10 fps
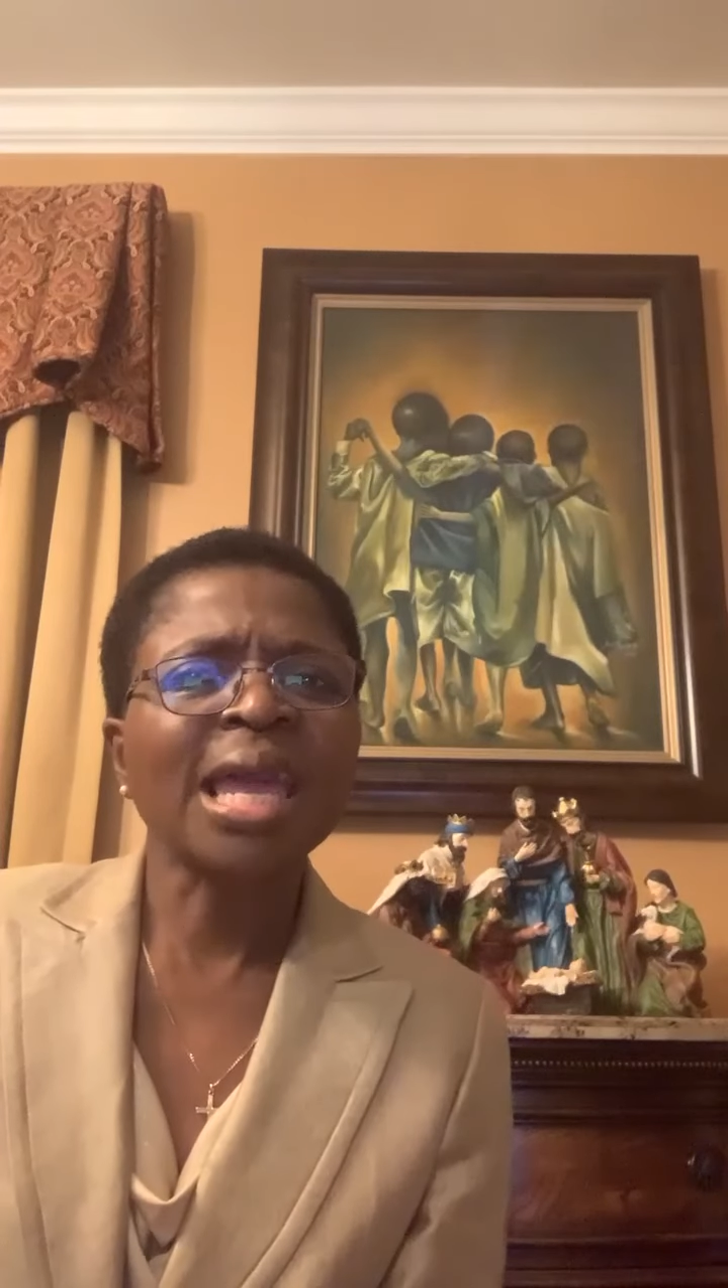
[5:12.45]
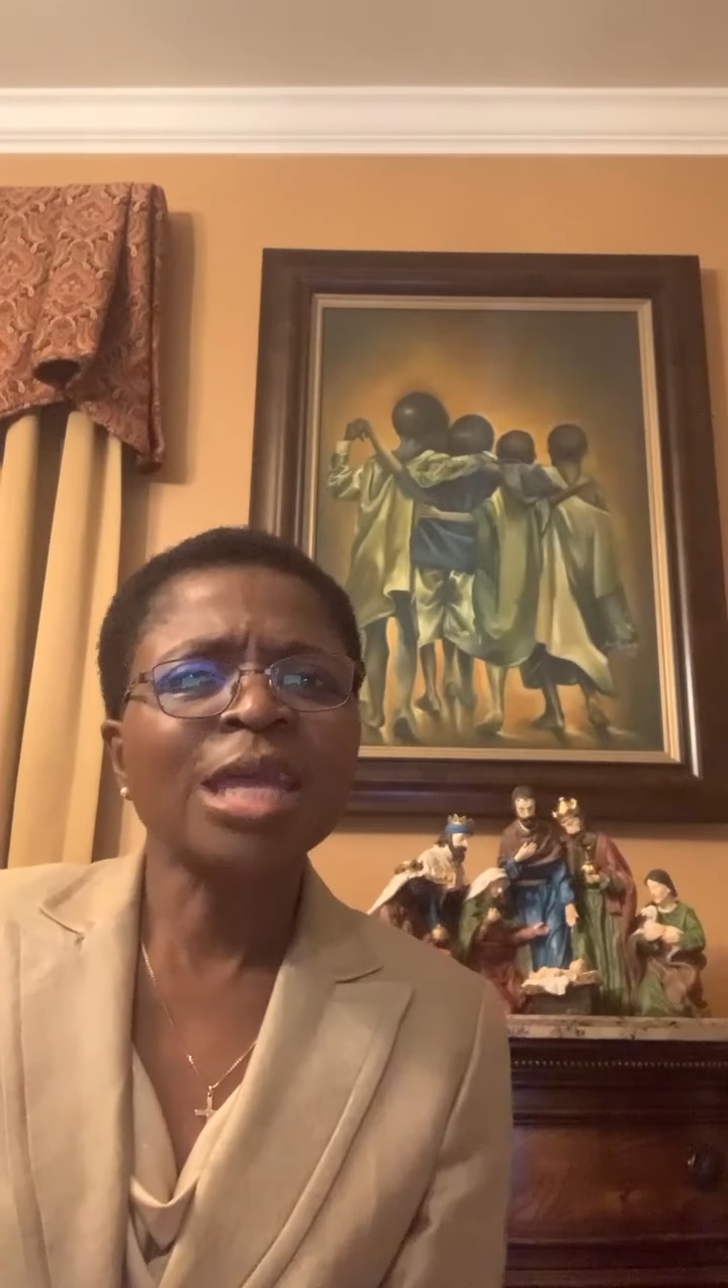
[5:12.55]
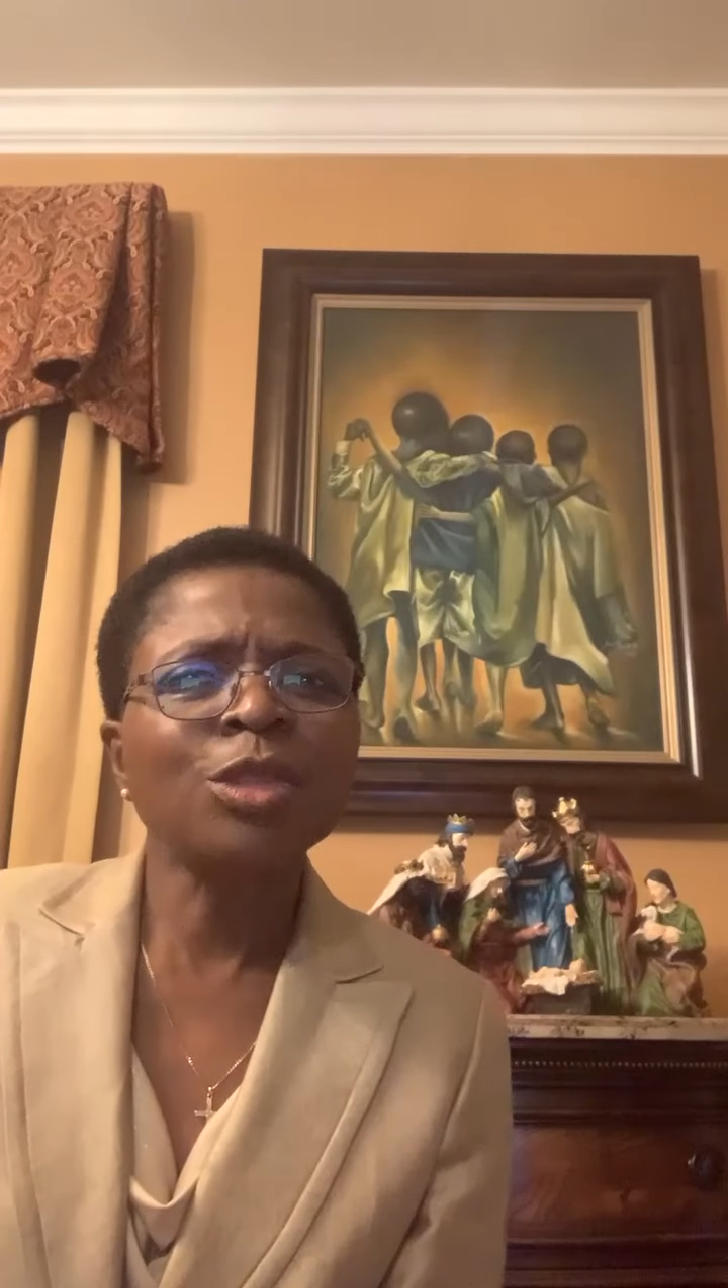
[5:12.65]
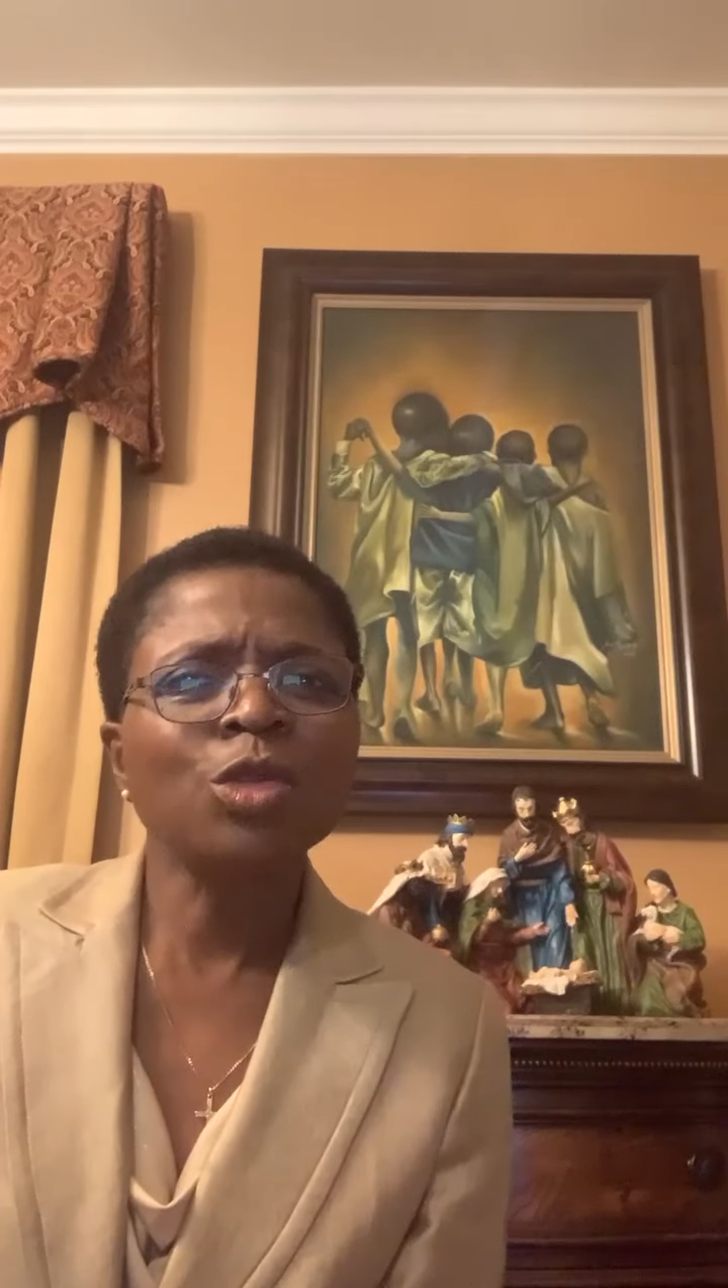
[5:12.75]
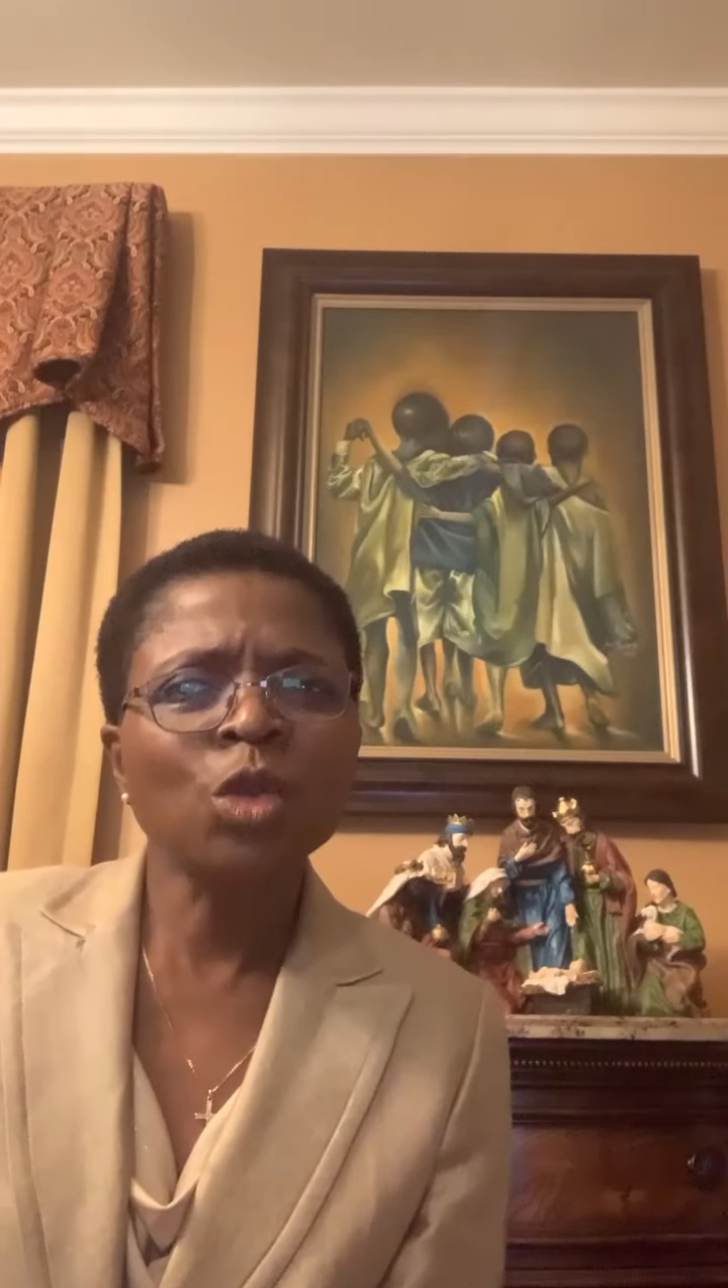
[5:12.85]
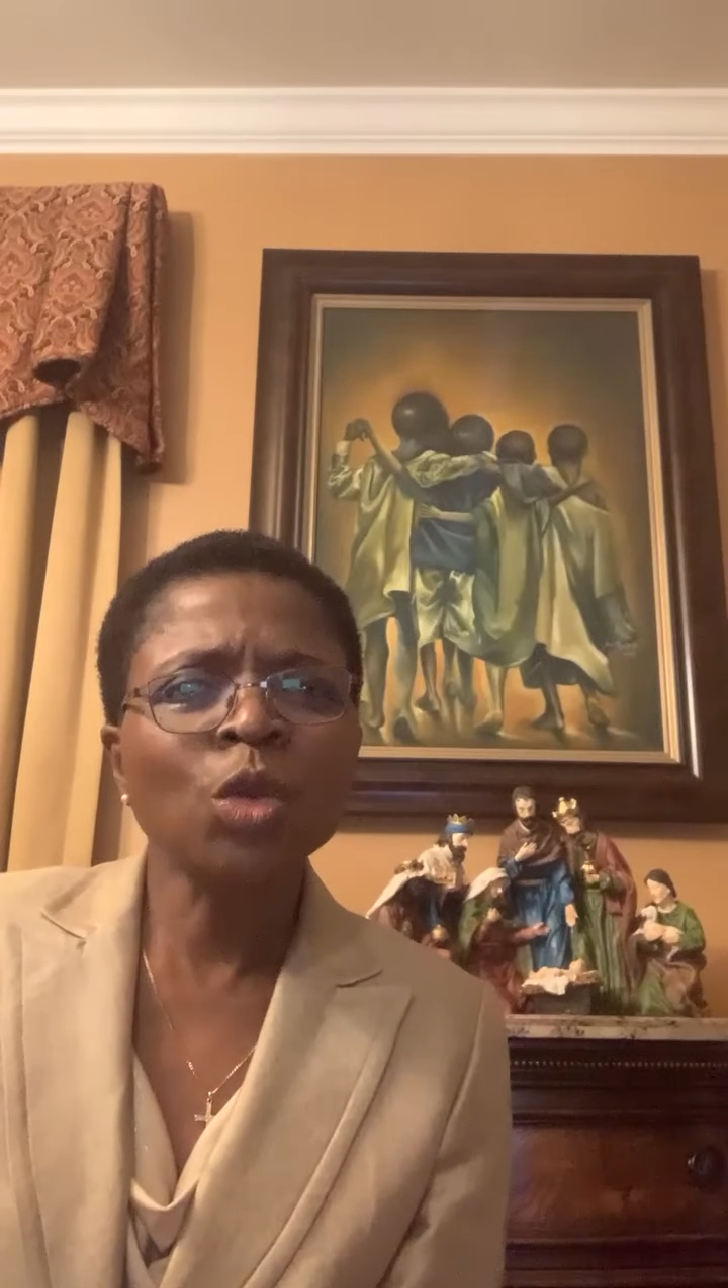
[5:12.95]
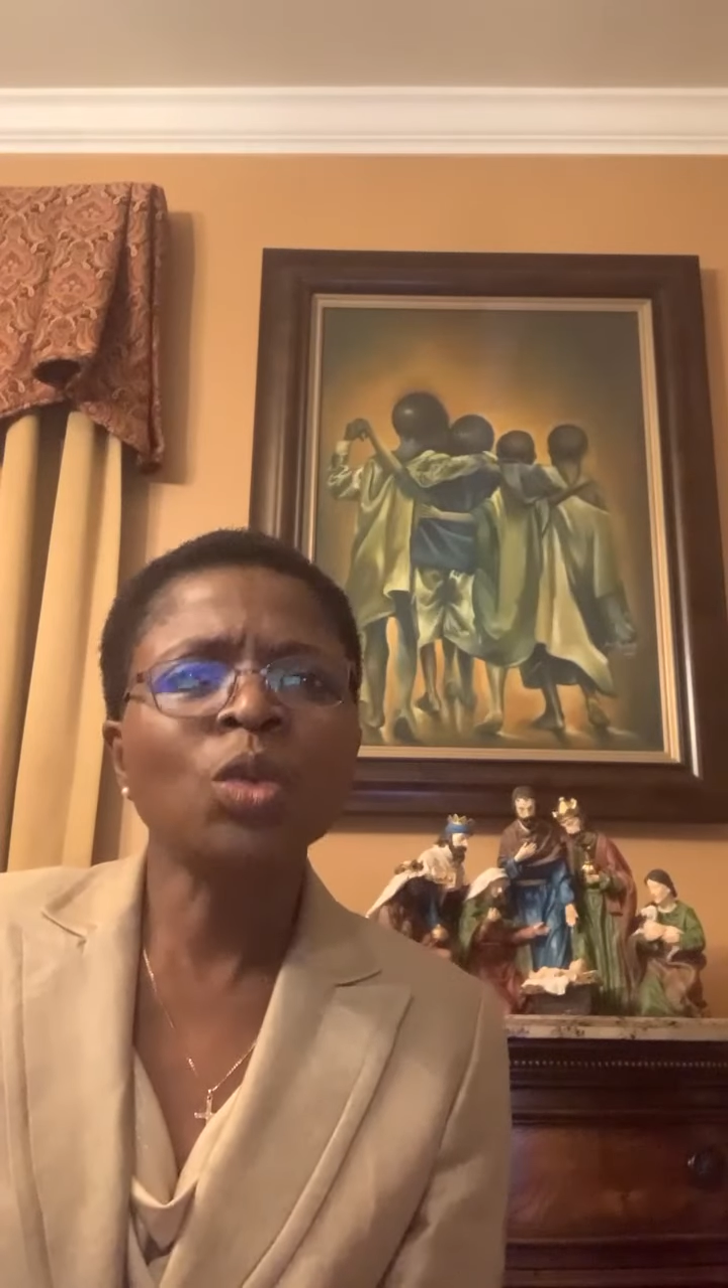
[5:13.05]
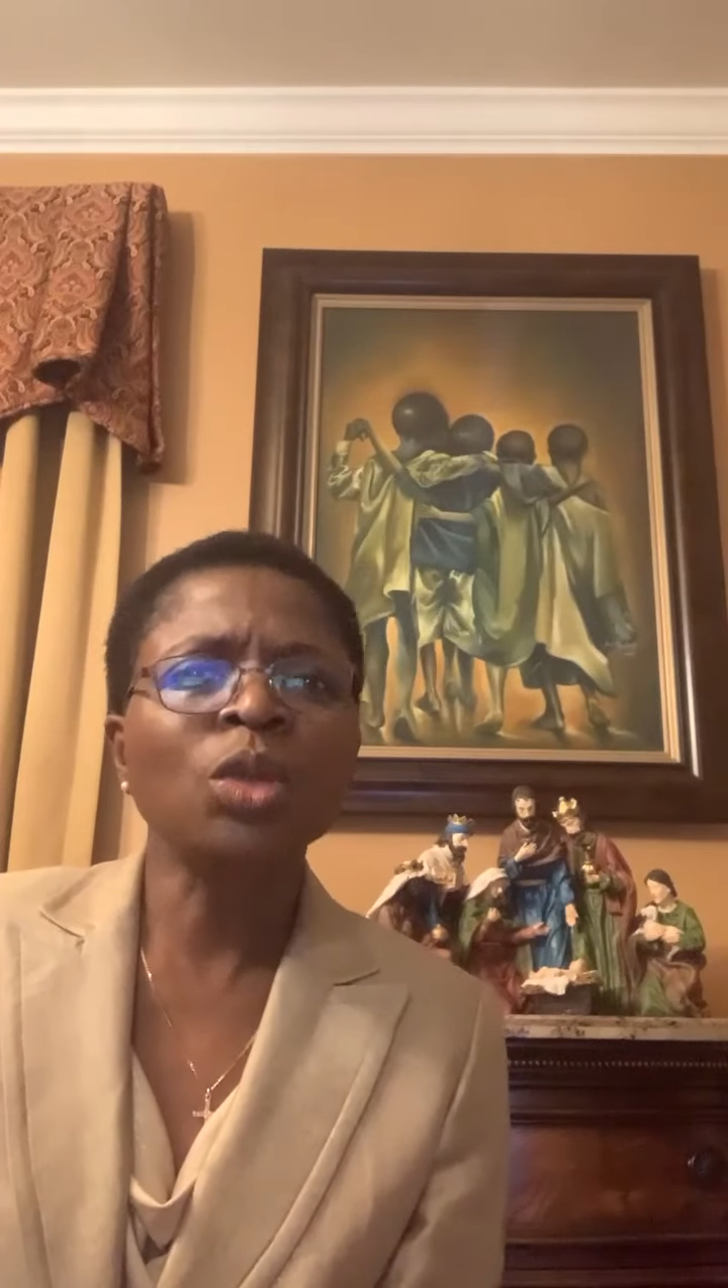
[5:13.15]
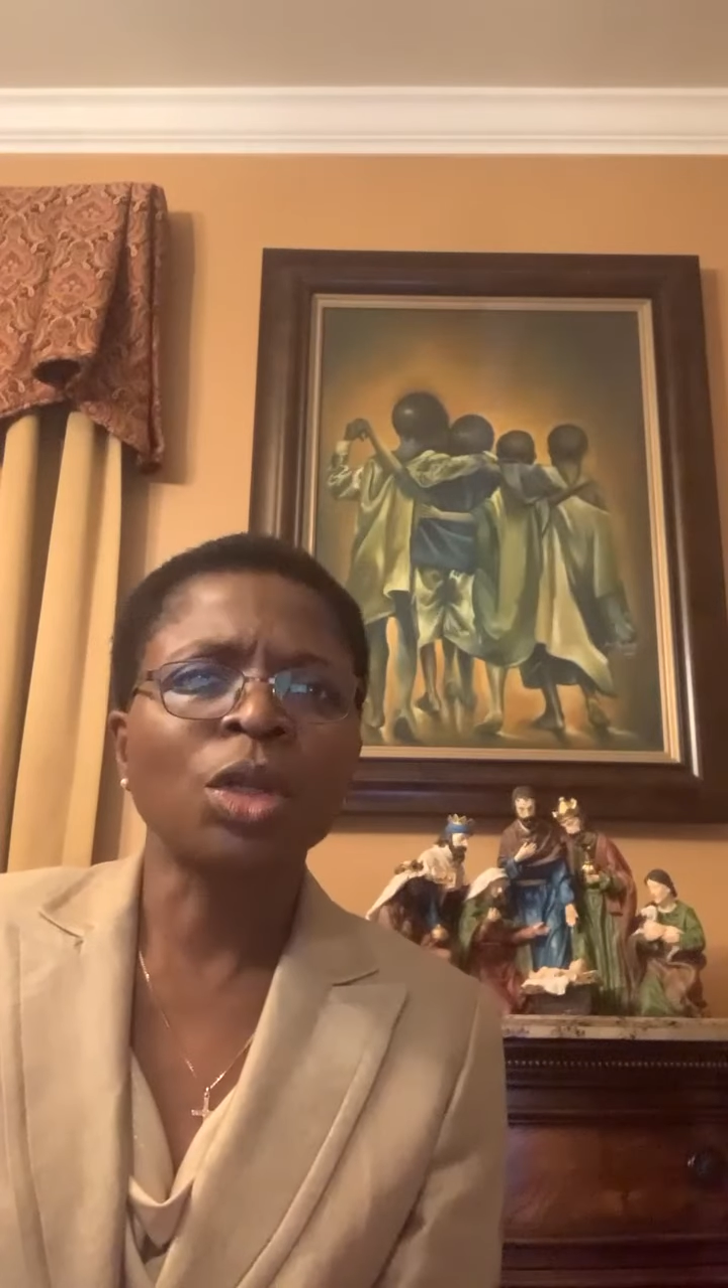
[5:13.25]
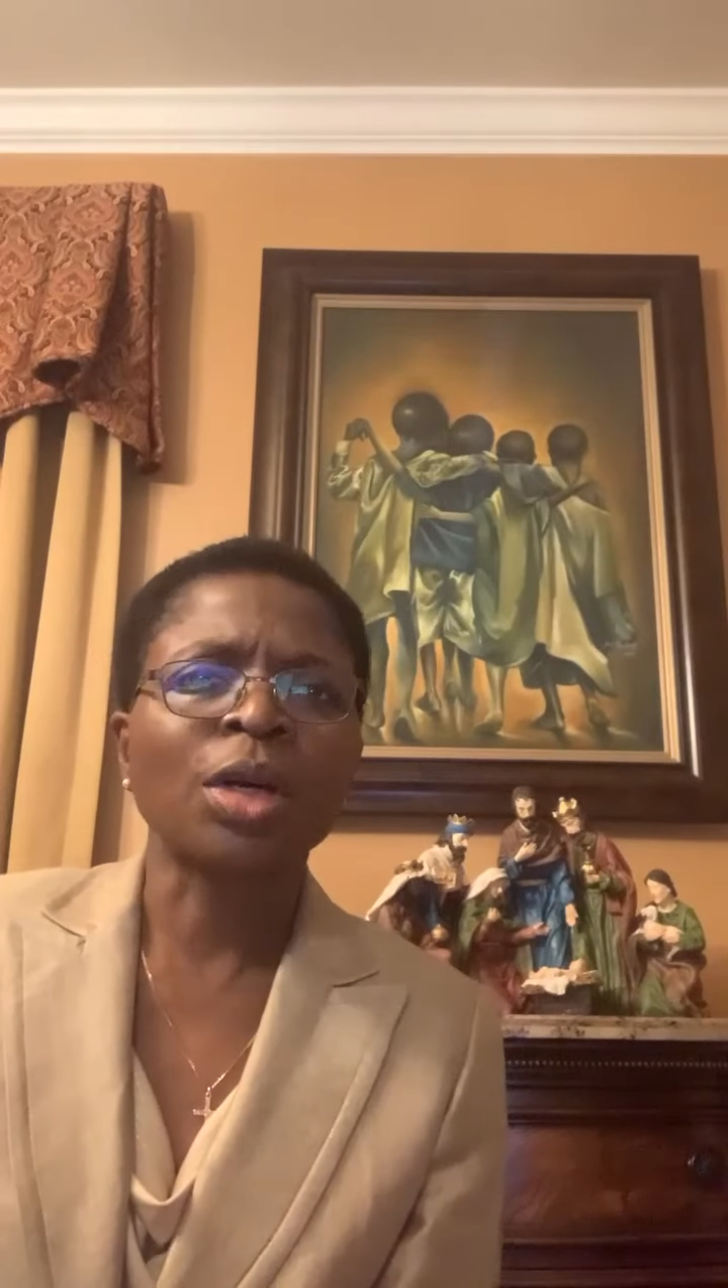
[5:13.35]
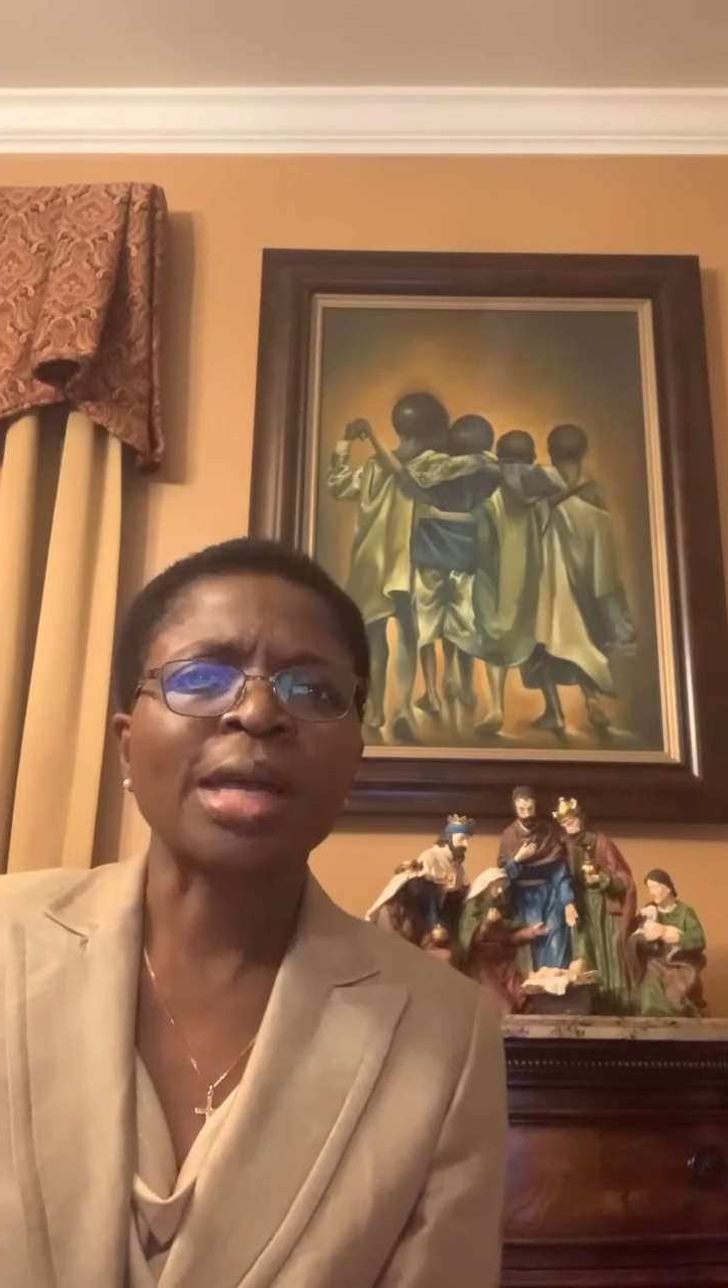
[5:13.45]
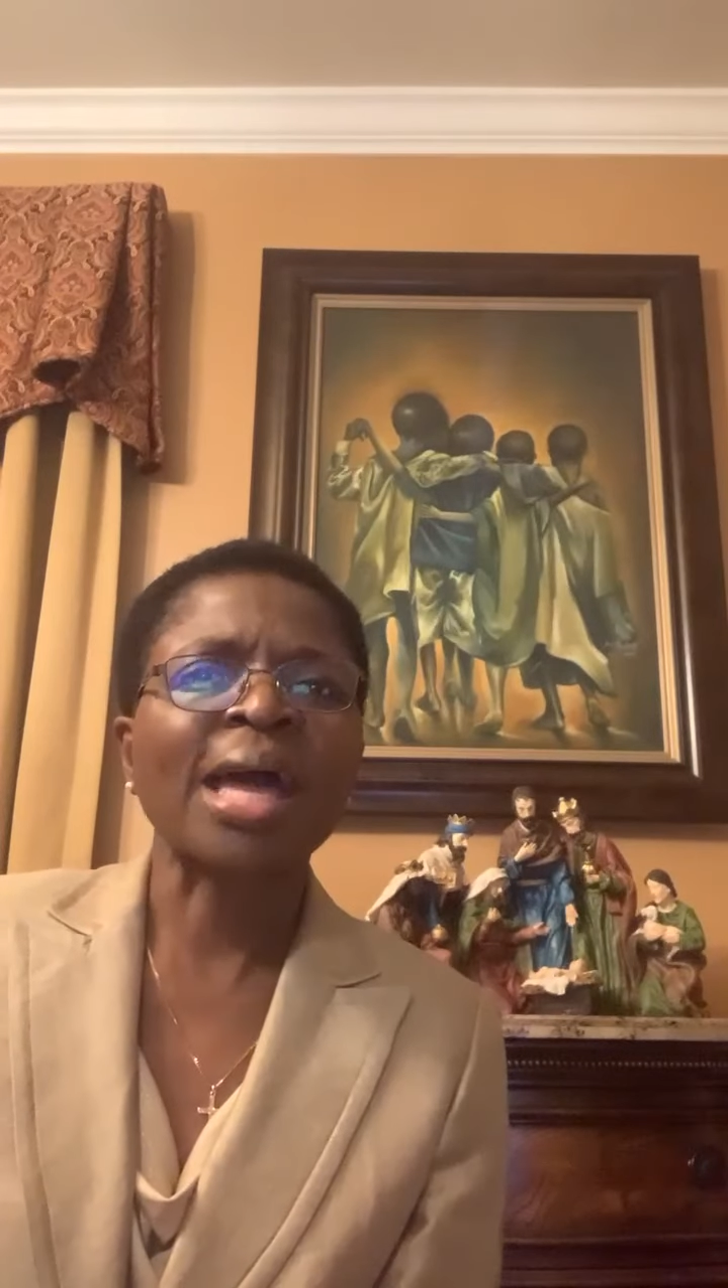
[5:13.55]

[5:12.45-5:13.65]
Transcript: a new look